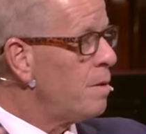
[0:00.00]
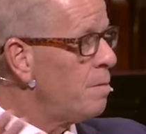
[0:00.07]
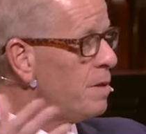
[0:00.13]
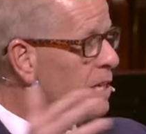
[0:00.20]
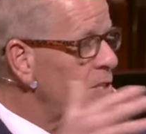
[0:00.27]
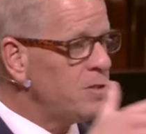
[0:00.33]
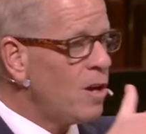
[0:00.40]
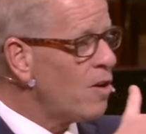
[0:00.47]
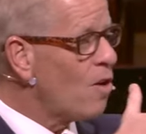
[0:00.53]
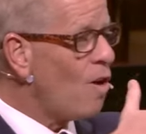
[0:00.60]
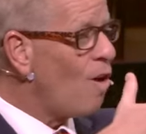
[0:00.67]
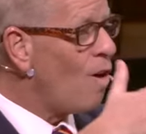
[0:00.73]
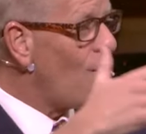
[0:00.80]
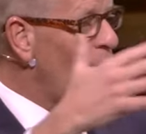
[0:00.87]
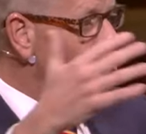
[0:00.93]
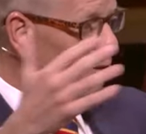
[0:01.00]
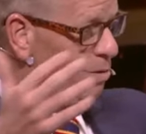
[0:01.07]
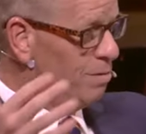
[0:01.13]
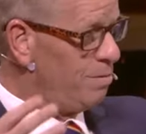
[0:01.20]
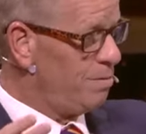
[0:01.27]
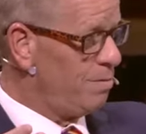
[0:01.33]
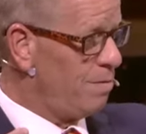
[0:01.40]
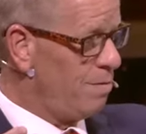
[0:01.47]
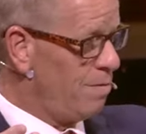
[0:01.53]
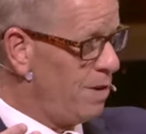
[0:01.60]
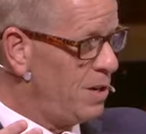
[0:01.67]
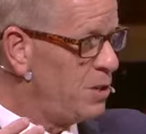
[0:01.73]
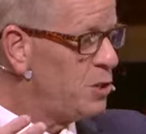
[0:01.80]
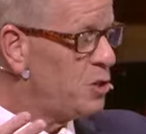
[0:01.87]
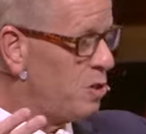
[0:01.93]
But that's not all
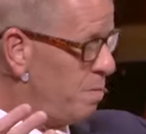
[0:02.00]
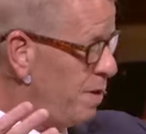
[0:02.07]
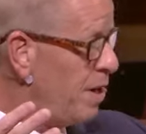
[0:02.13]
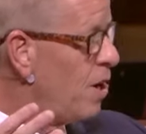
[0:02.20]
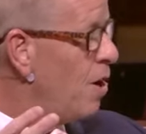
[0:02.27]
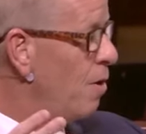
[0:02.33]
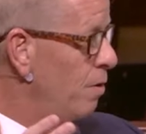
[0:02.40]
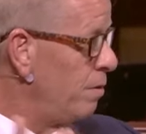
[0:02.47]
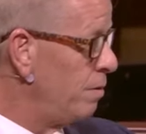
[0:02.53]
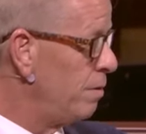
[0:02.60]
that is to be known.